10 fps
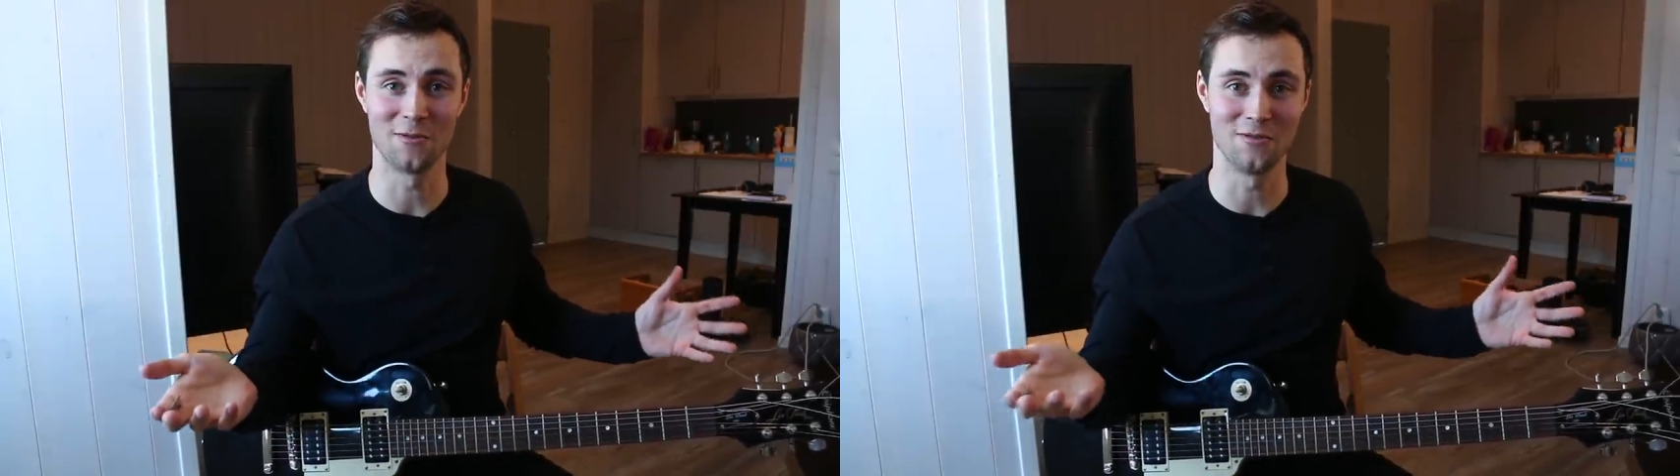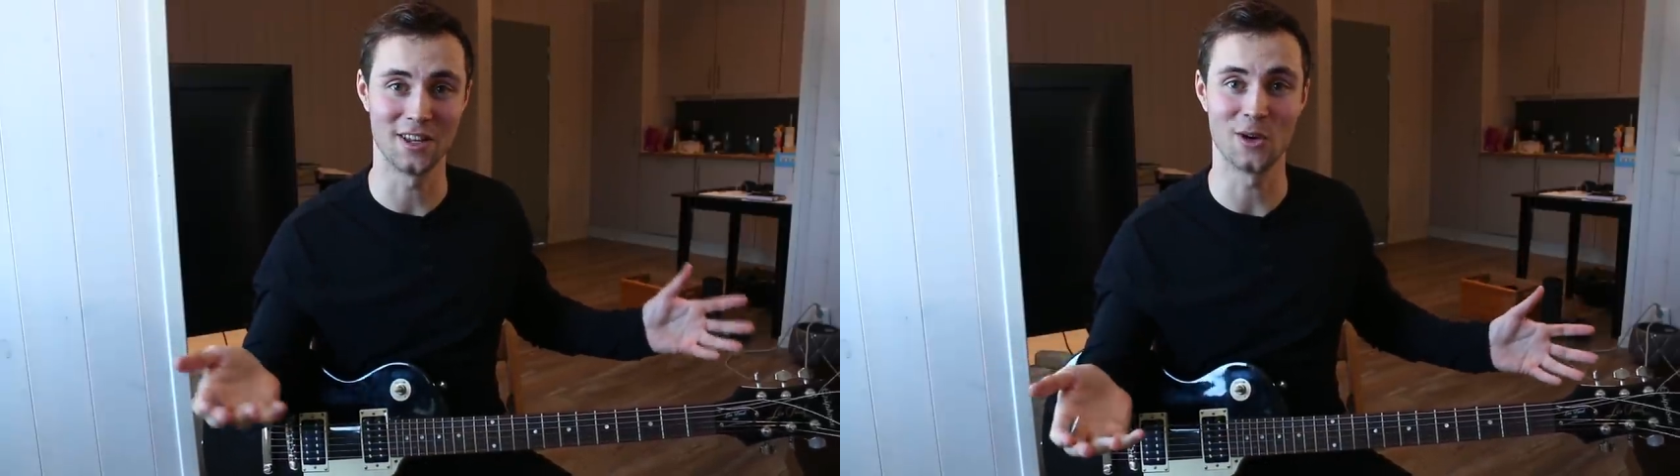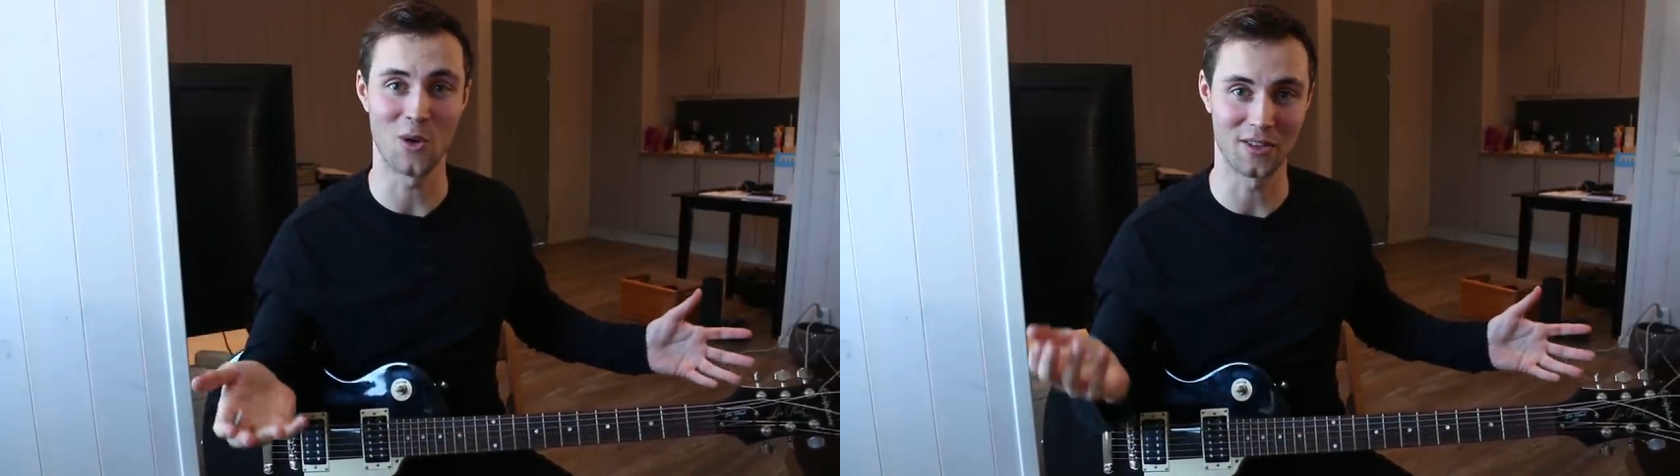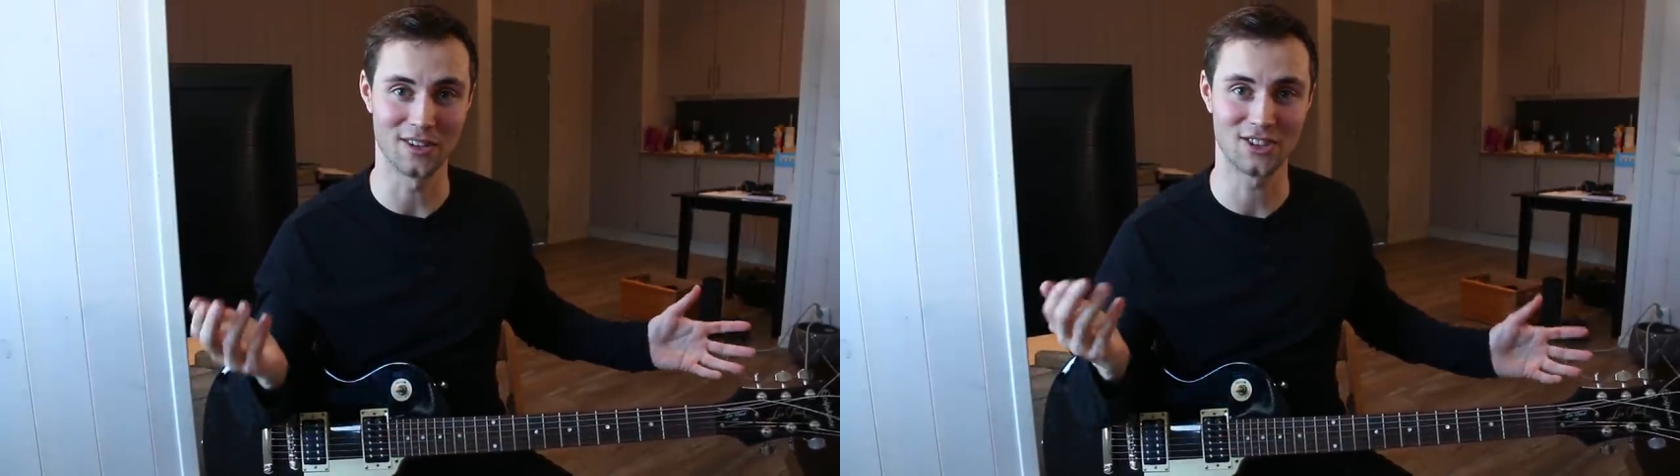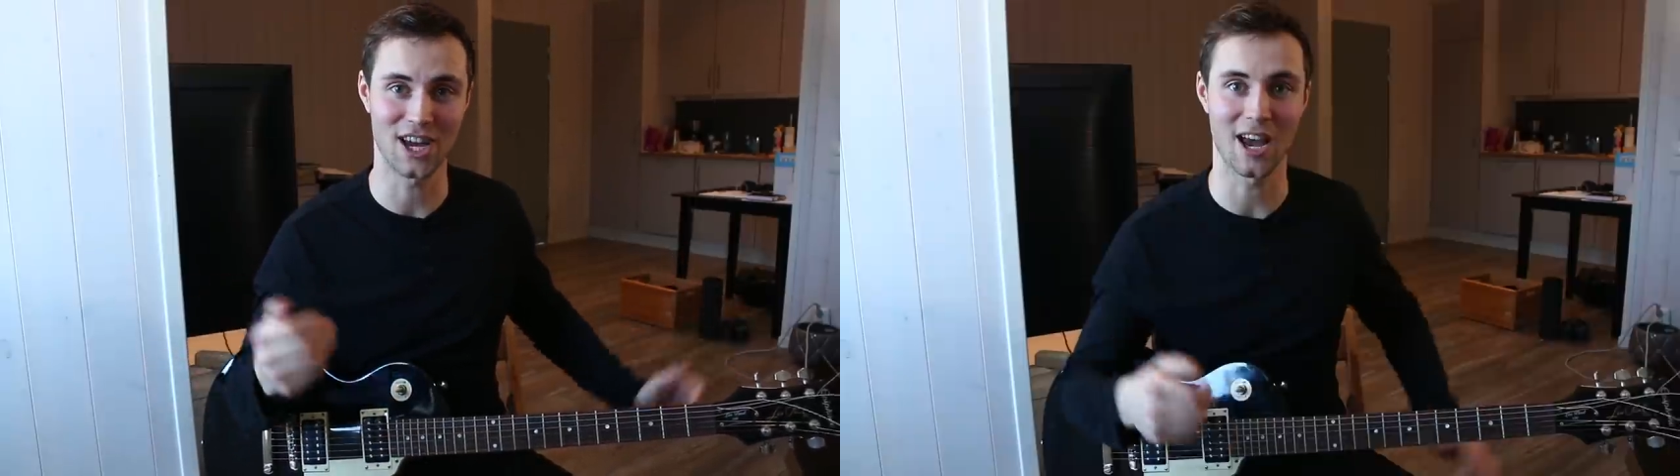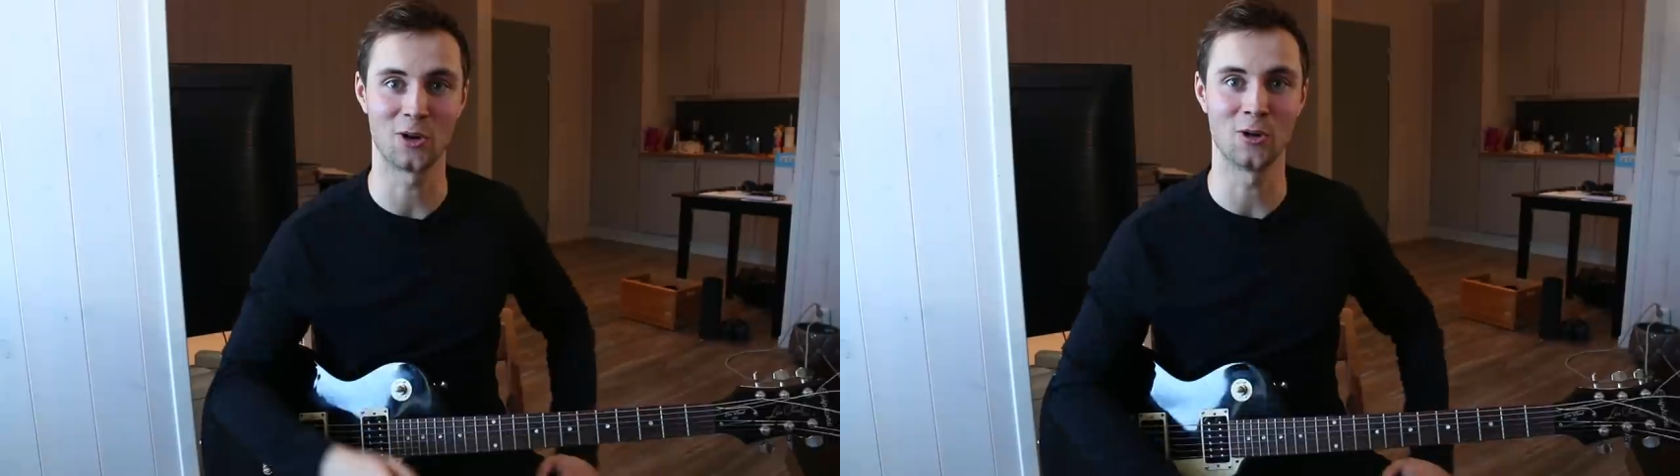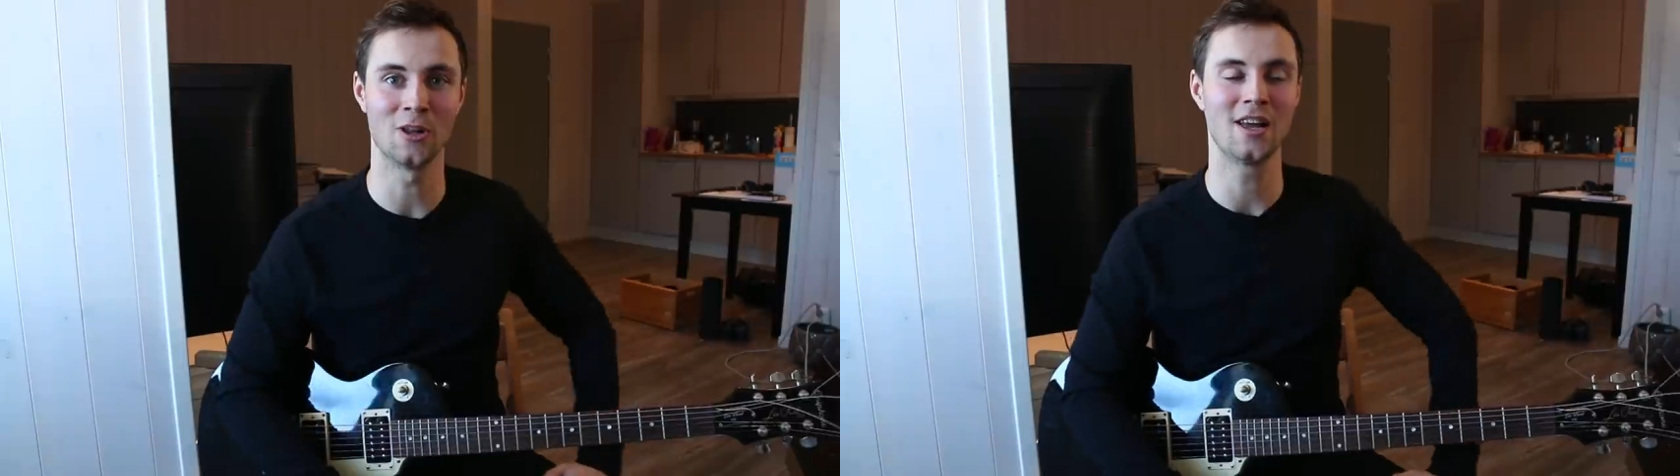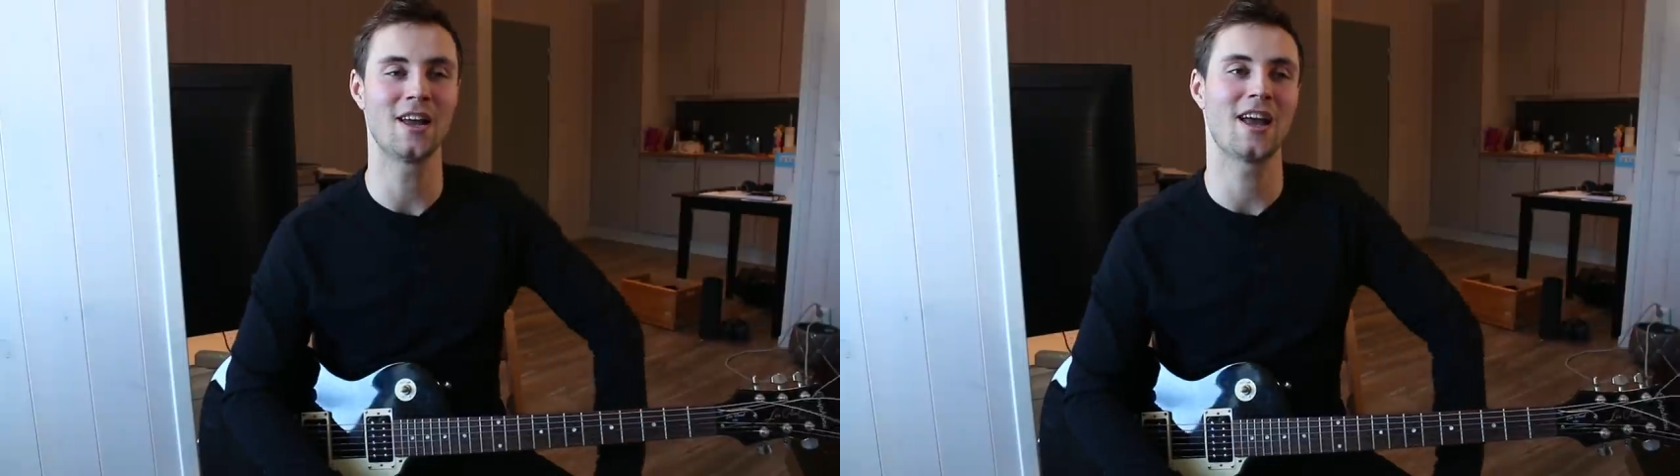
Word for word: a video on this channel.